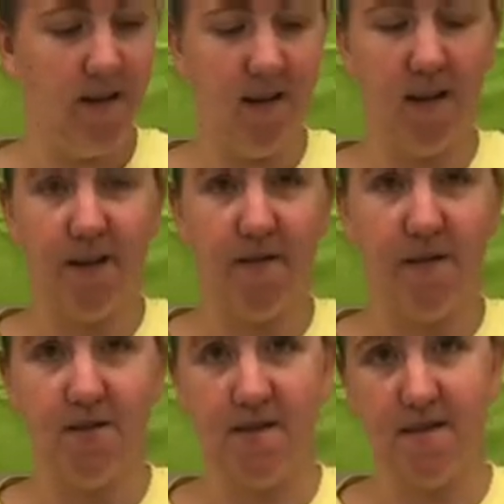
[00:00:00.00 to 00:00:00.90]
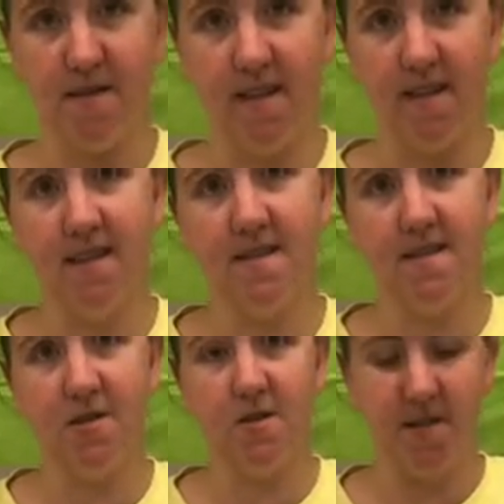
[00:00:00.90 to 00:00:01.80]
If yours looks like this,
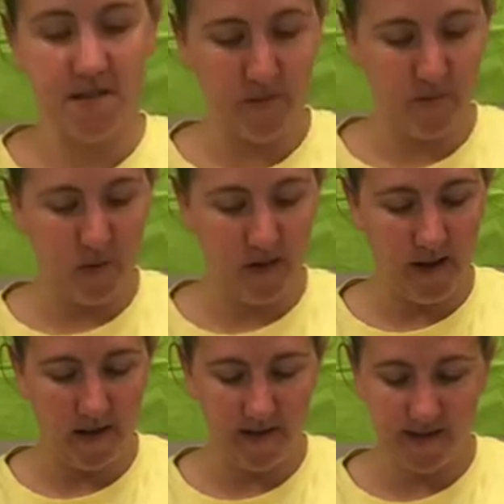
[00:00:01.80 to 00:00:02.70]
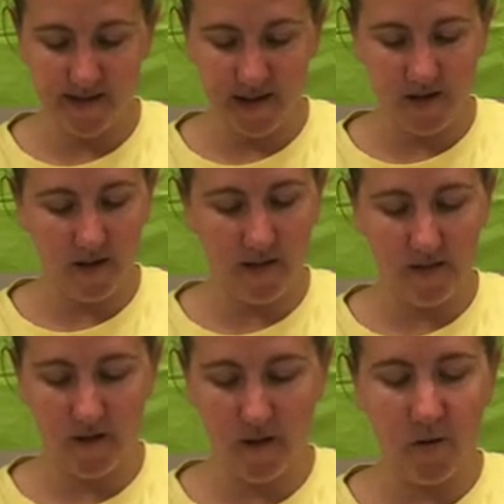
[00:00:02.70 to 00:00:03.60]
you'll need to pull out the center of
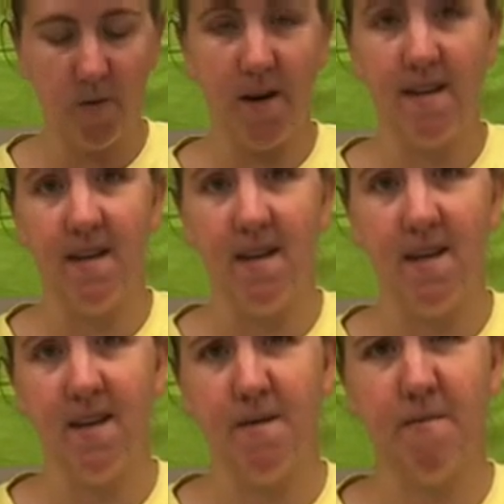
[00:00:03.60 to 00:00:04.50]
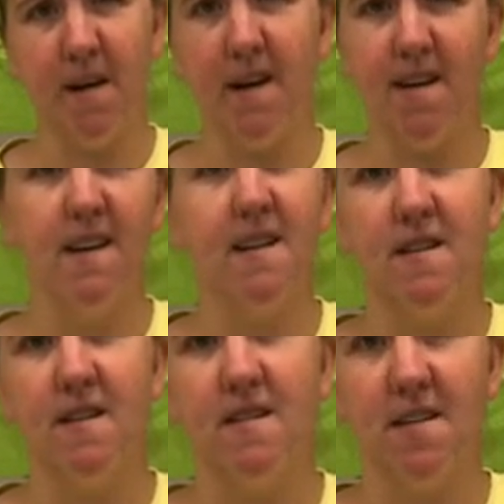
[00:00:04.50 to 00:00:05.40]
the O and the E by
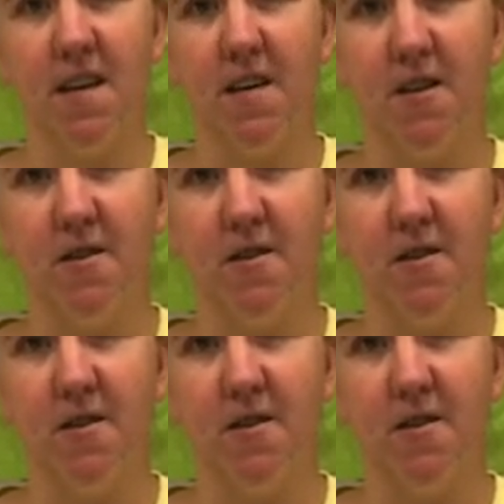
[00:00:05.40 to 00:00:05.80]
either taking your